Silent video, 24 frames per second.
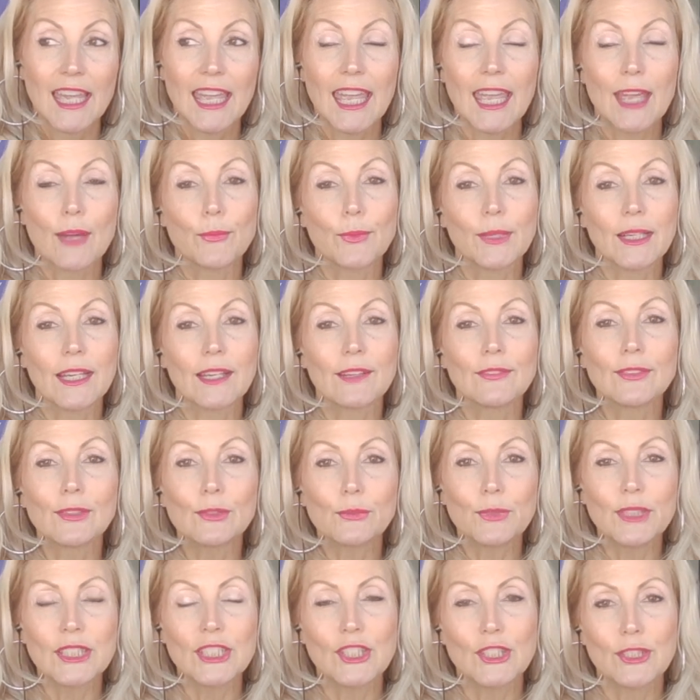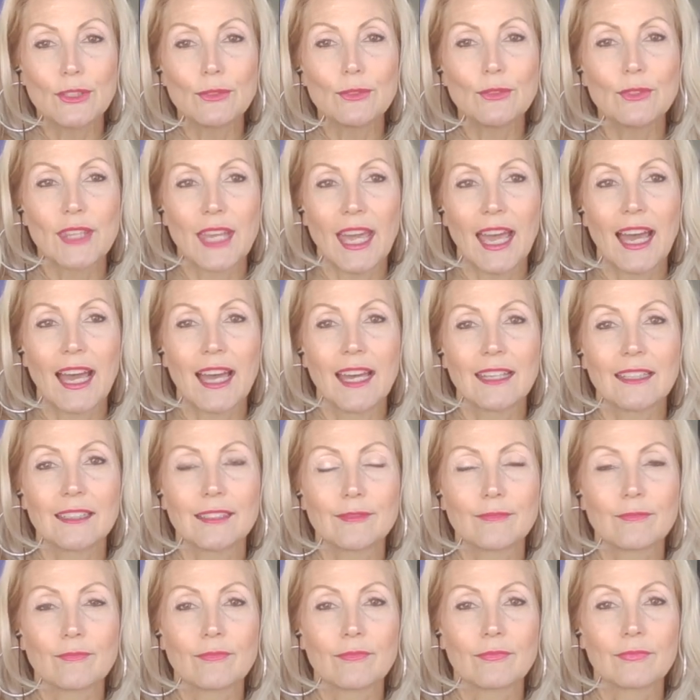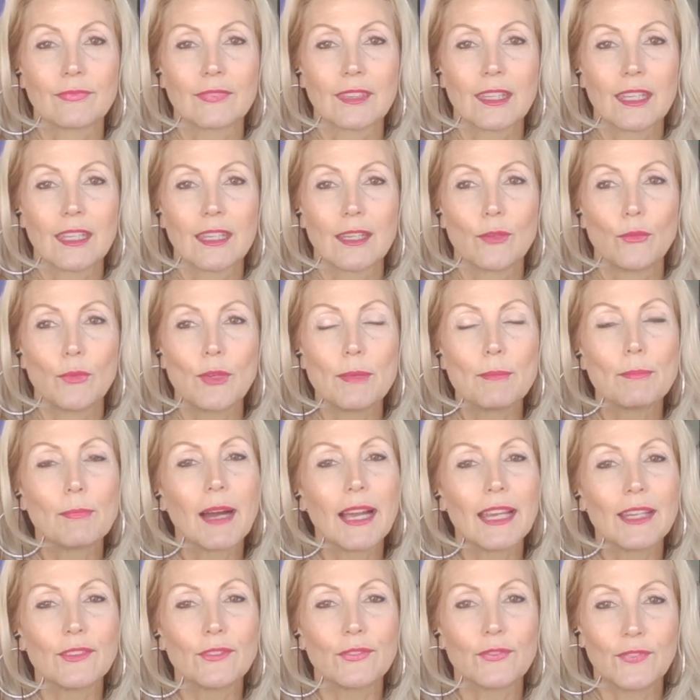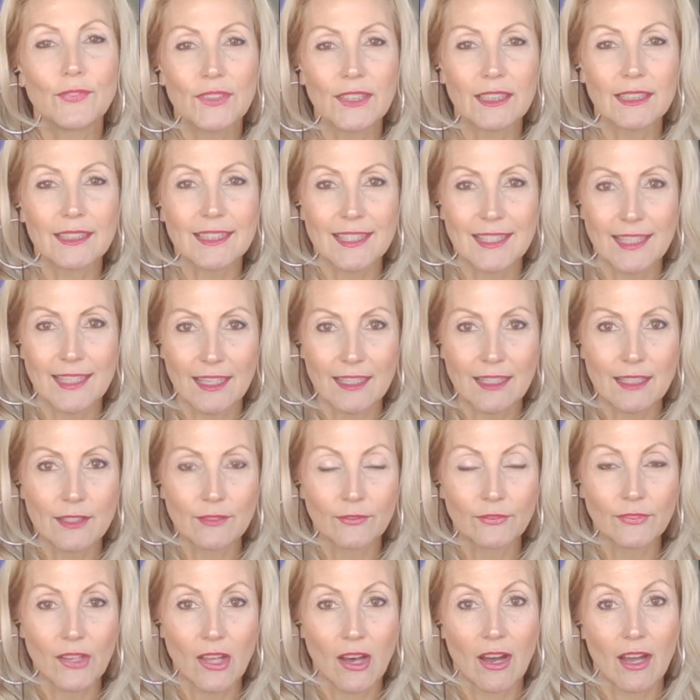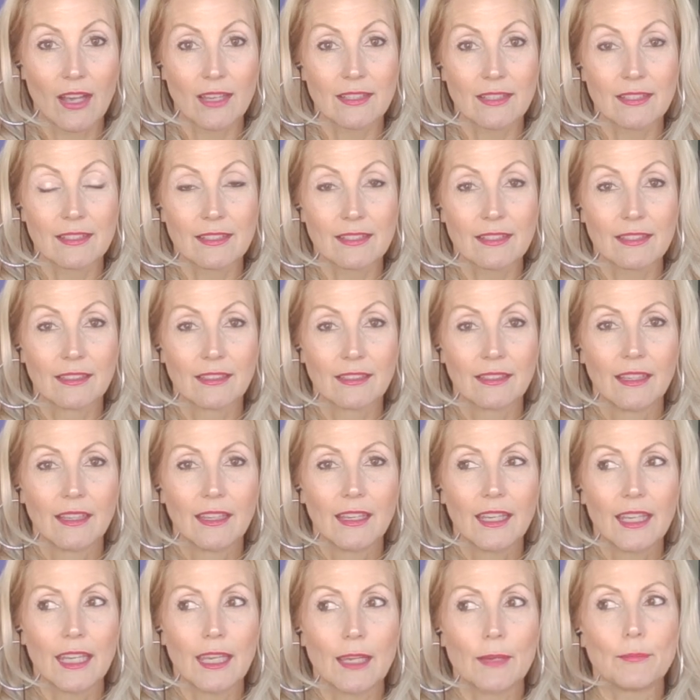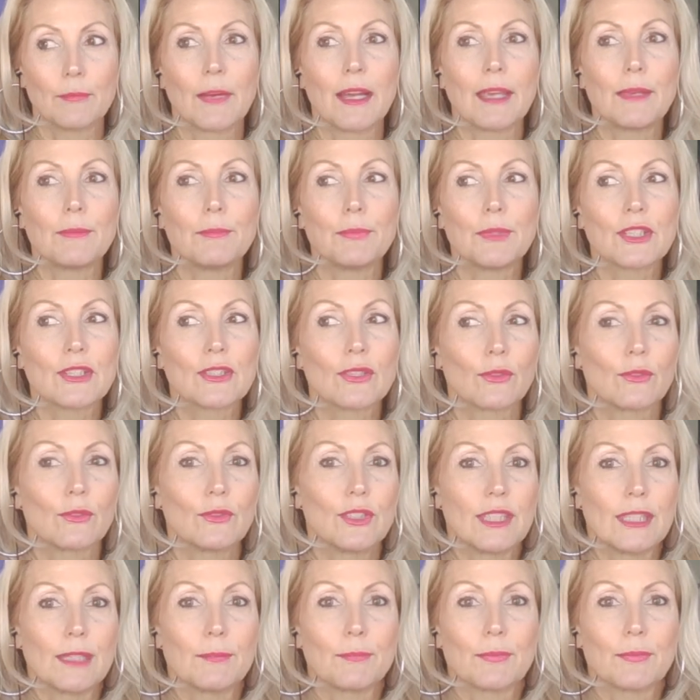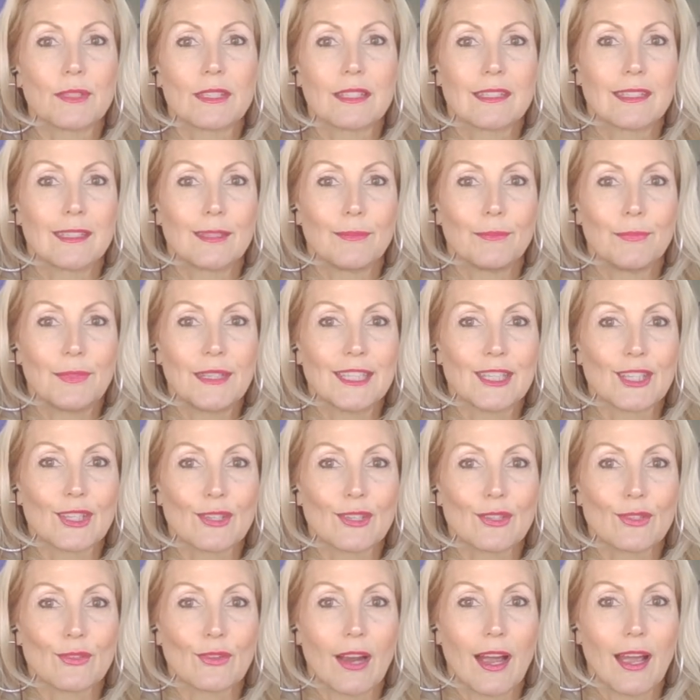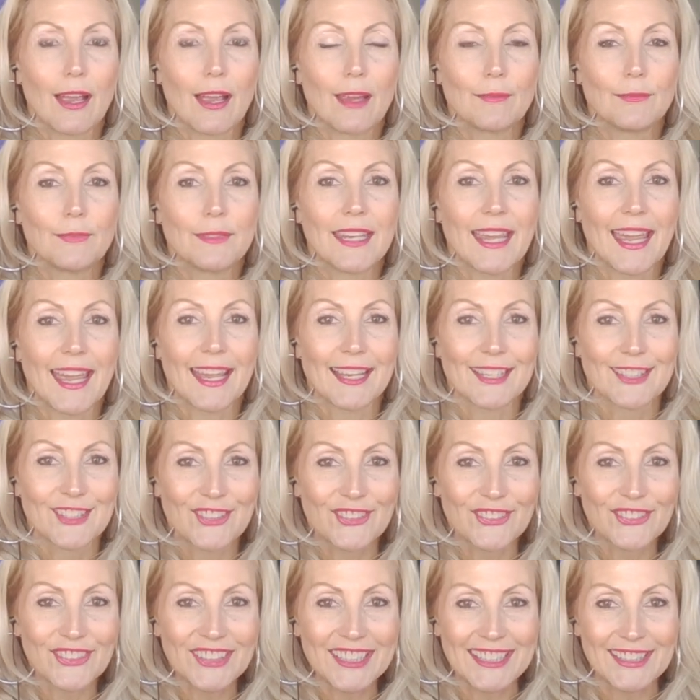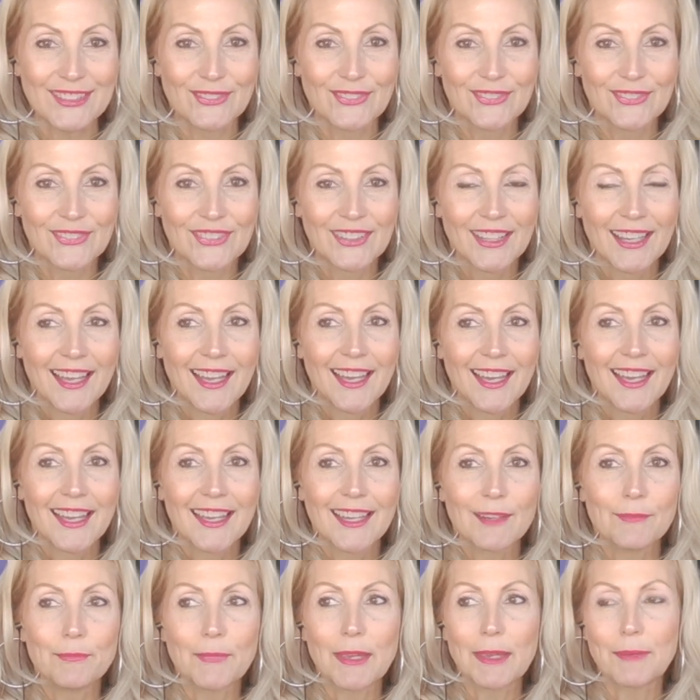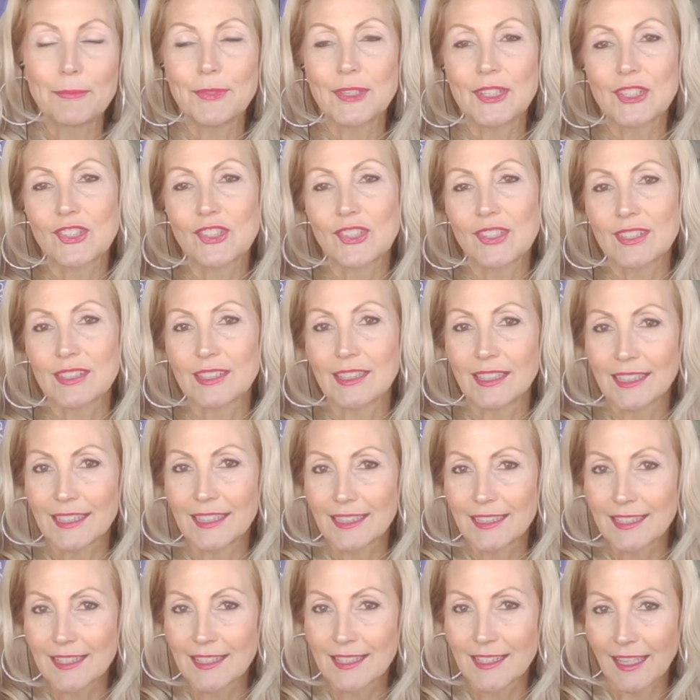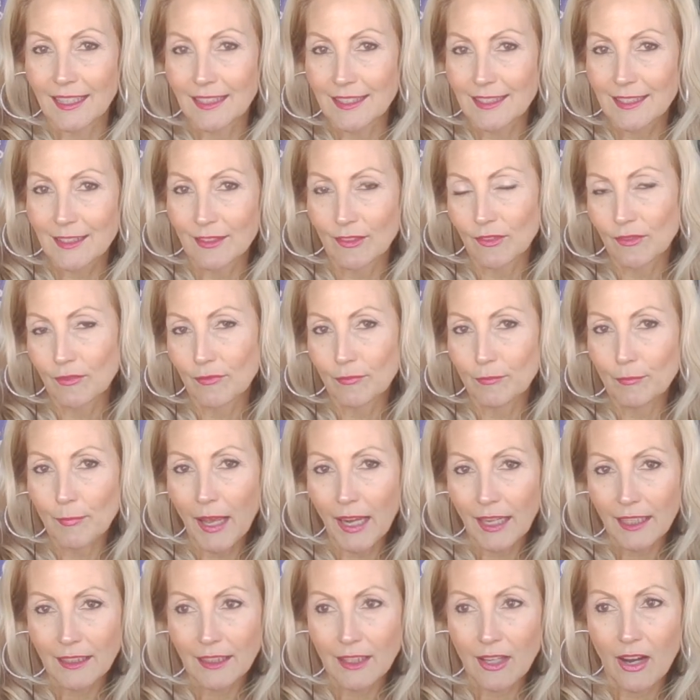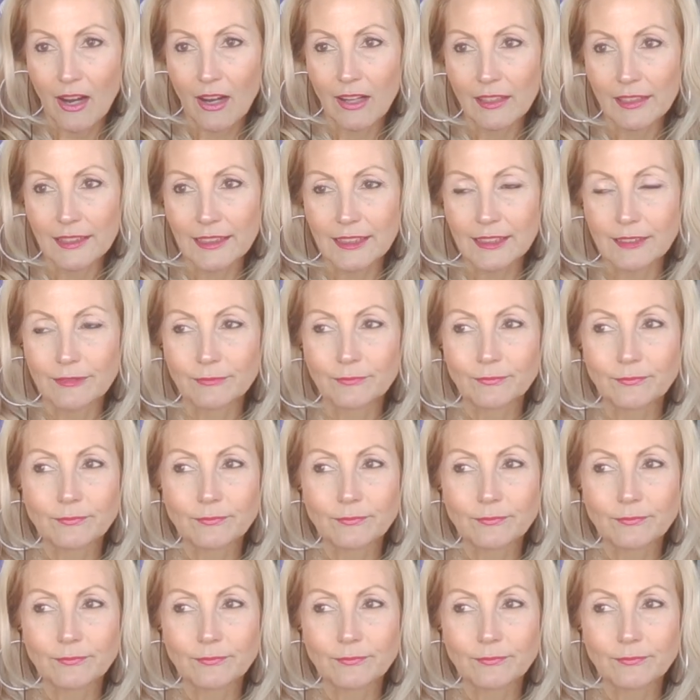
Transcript: And whenever we do that, we might feel a sense of loss. It might be so deep as to be described as grief. Maybe it's just a little sense of melancholy.